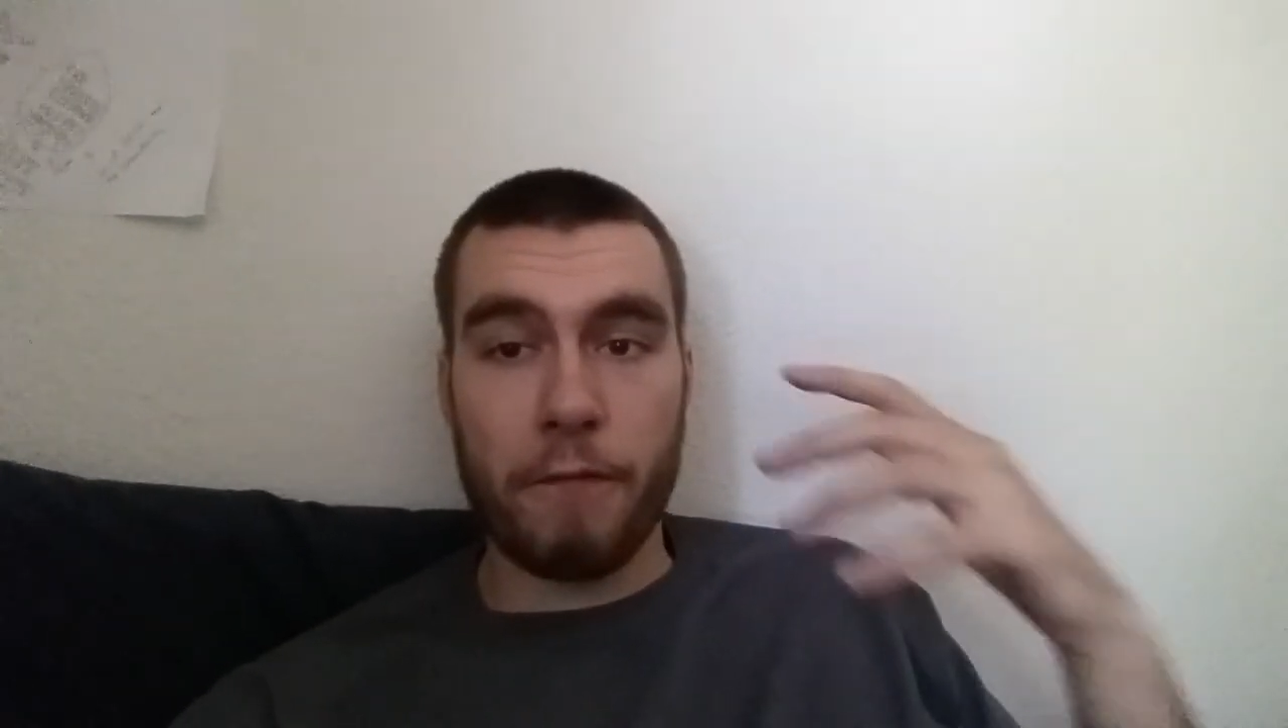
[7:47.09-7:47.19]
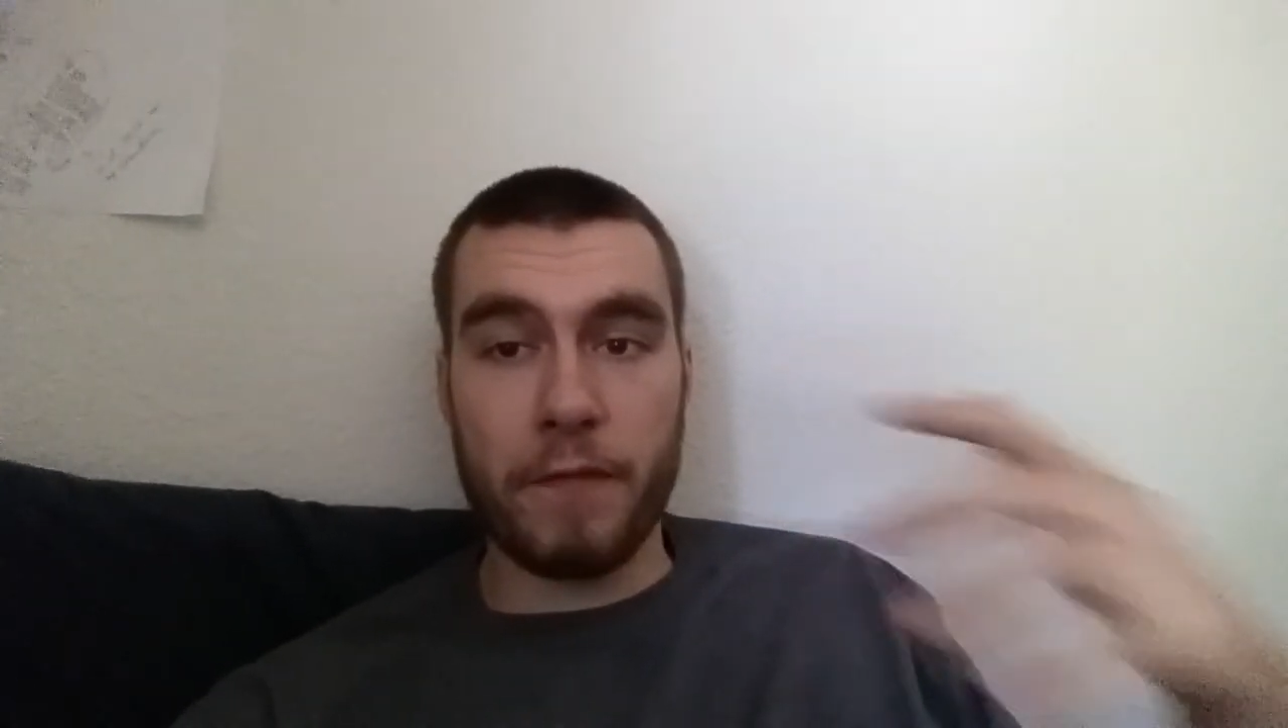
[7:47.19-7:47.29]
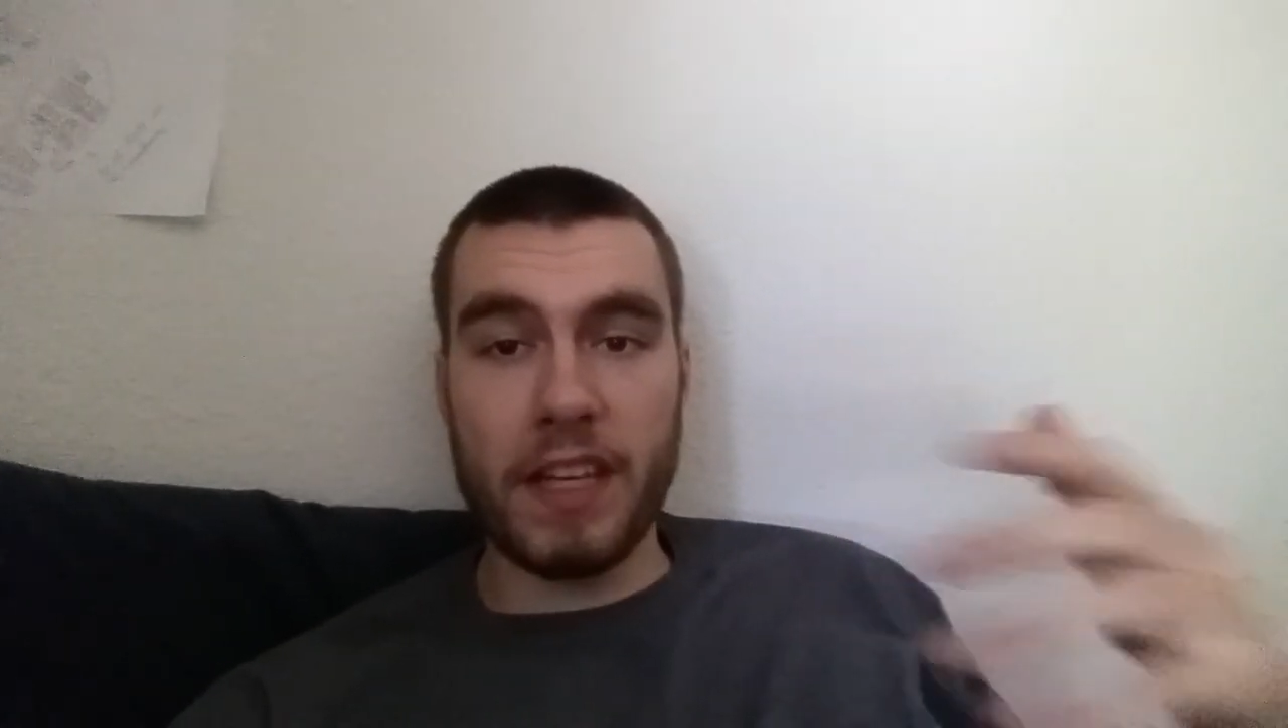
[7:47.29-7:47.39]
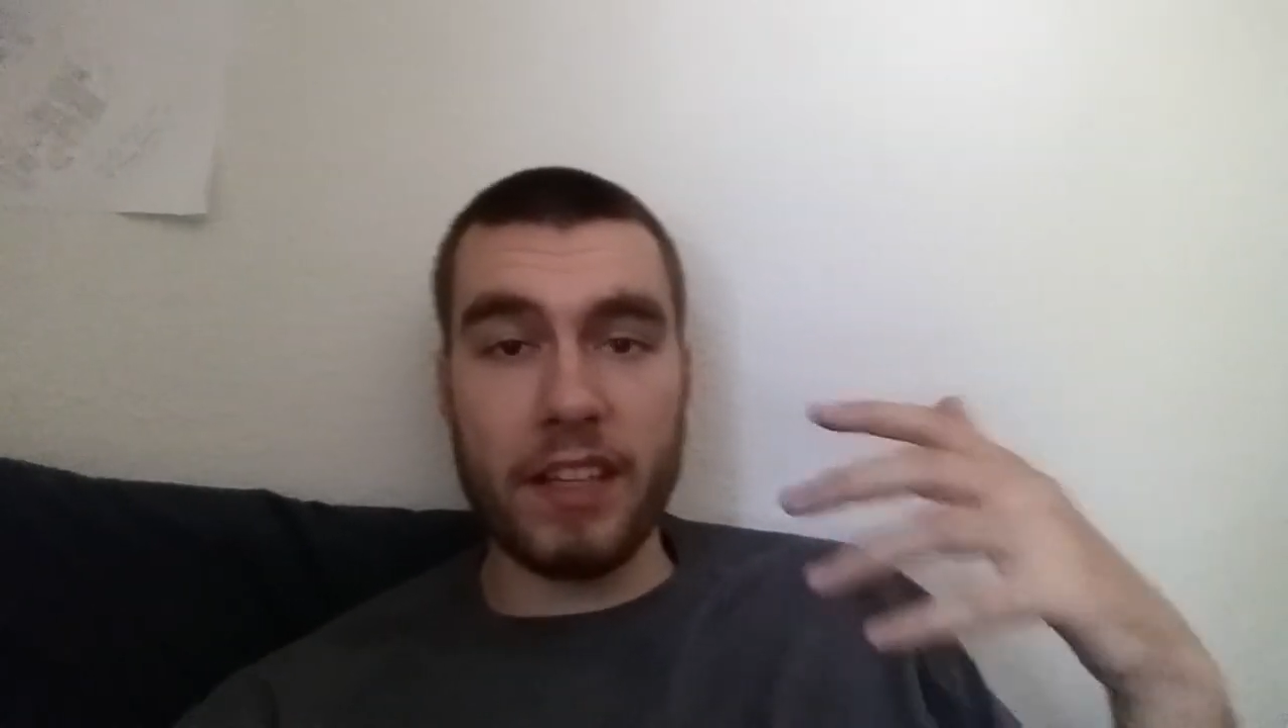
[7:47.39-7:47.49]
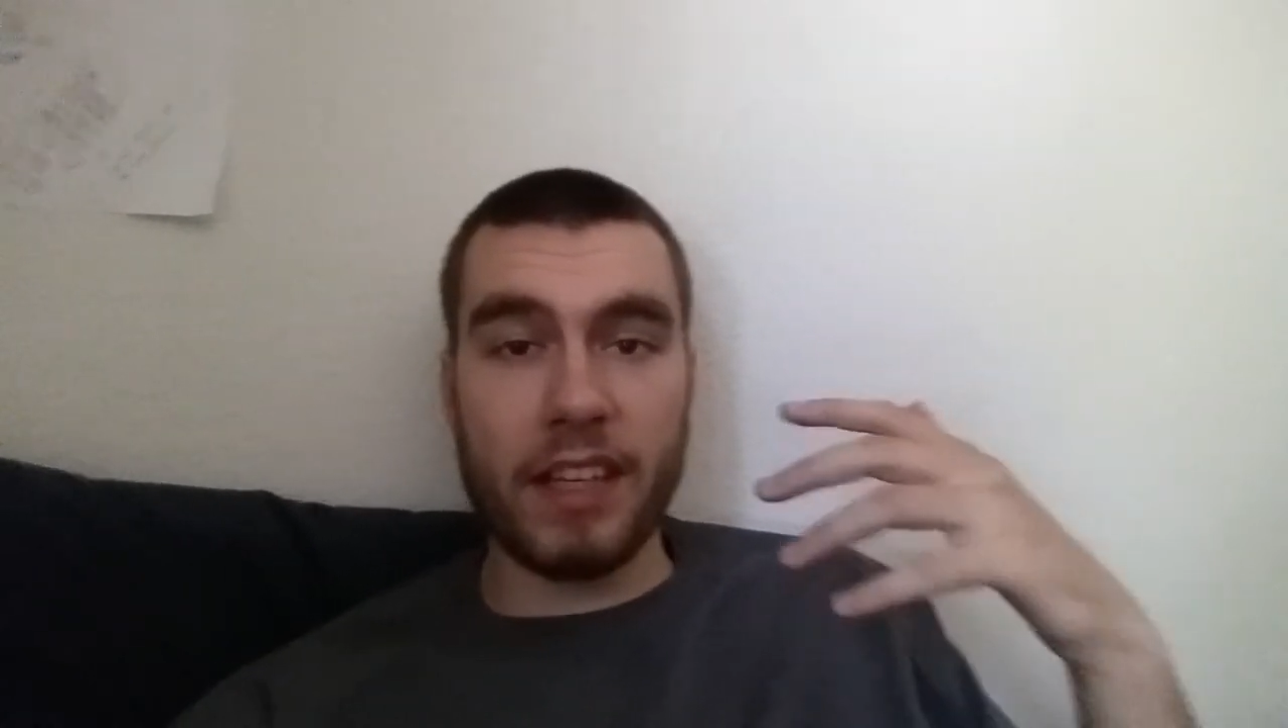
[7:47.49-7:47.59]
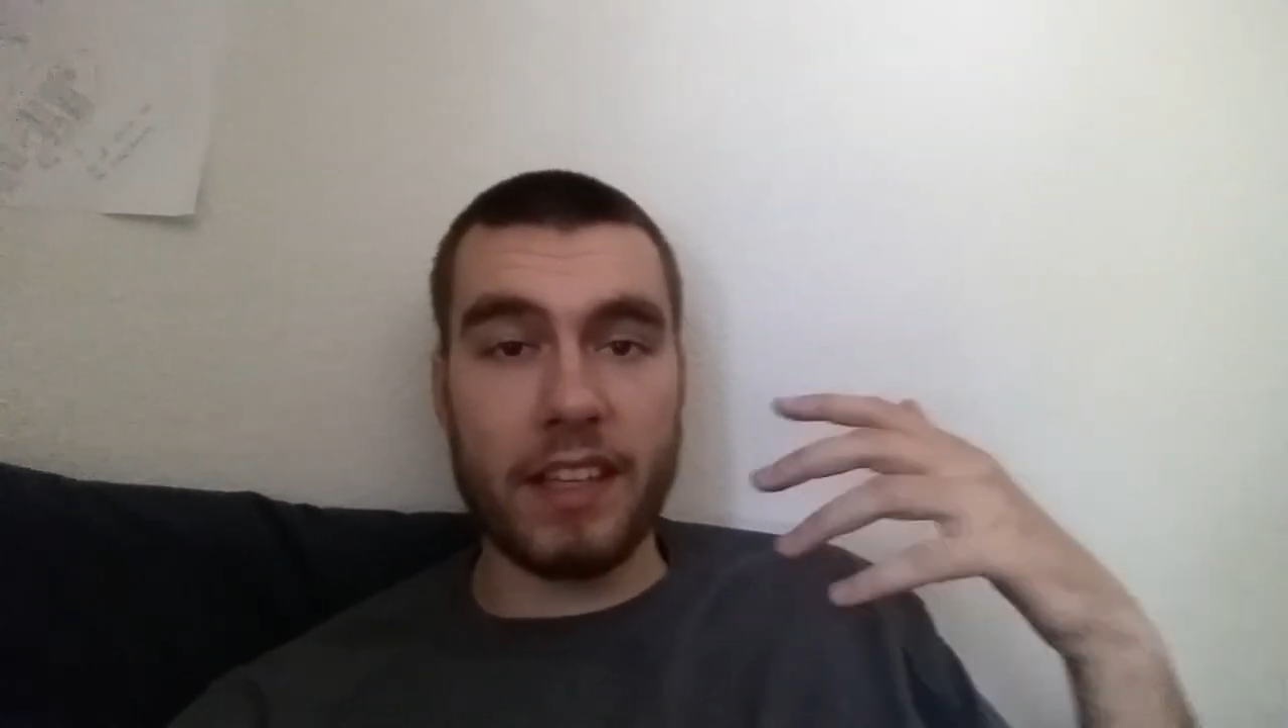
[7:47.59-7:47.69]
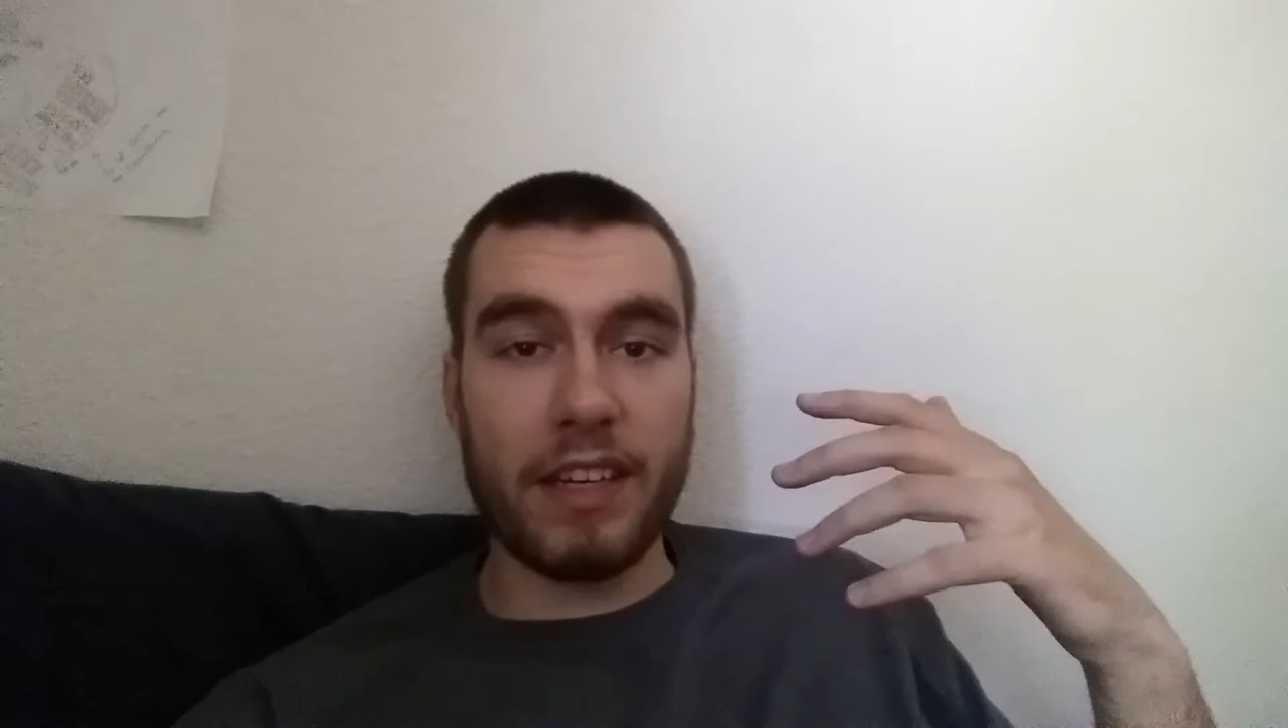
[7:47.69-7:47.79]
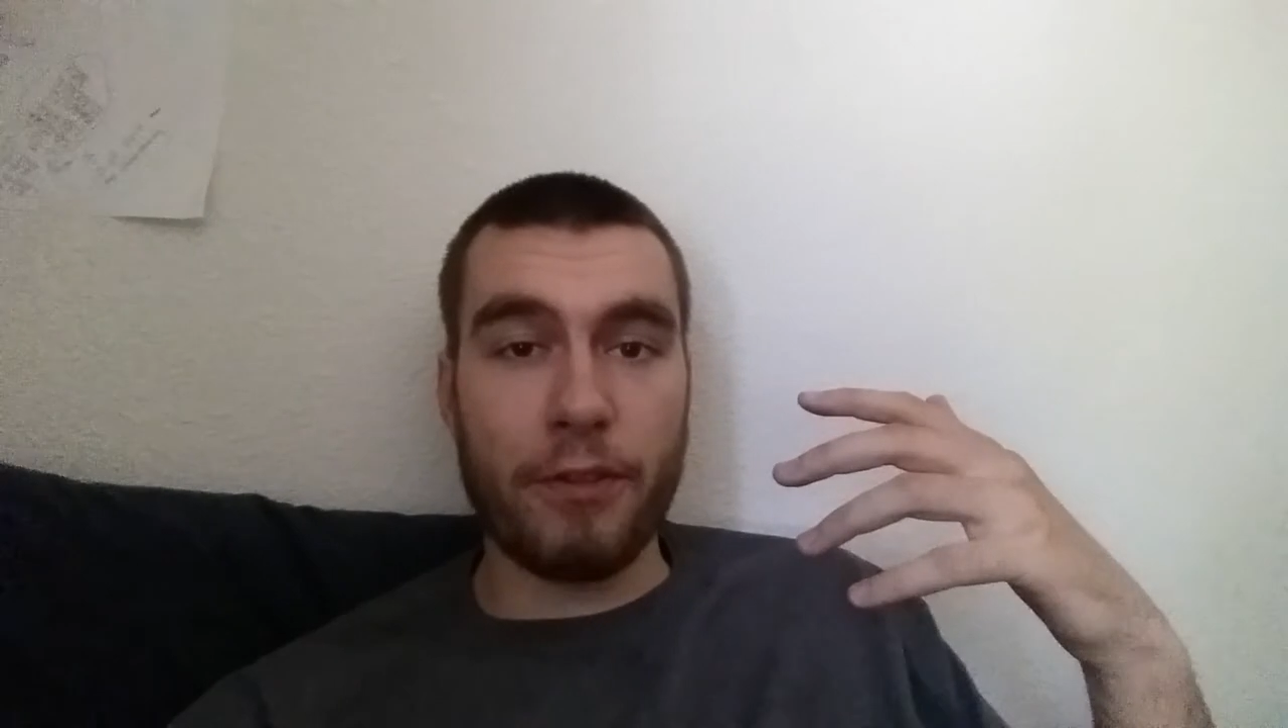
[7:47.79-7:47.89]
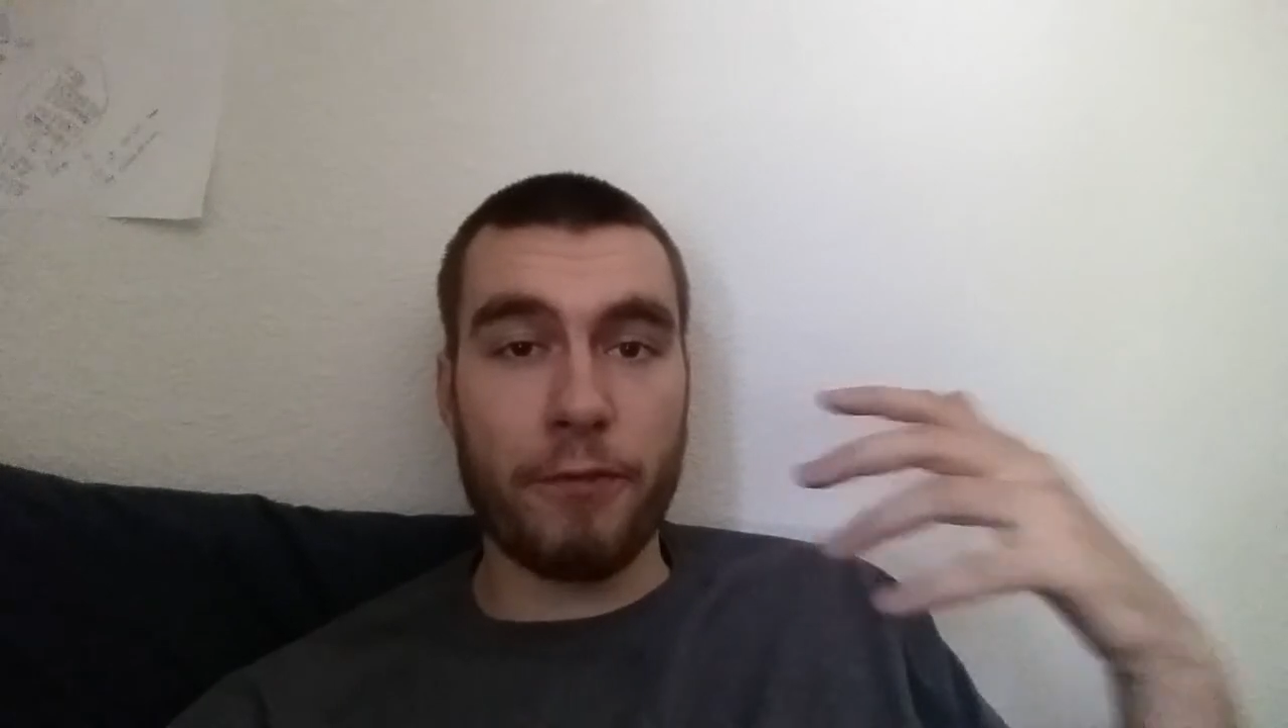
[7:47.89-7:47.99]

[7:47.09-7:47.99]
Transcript: feeling the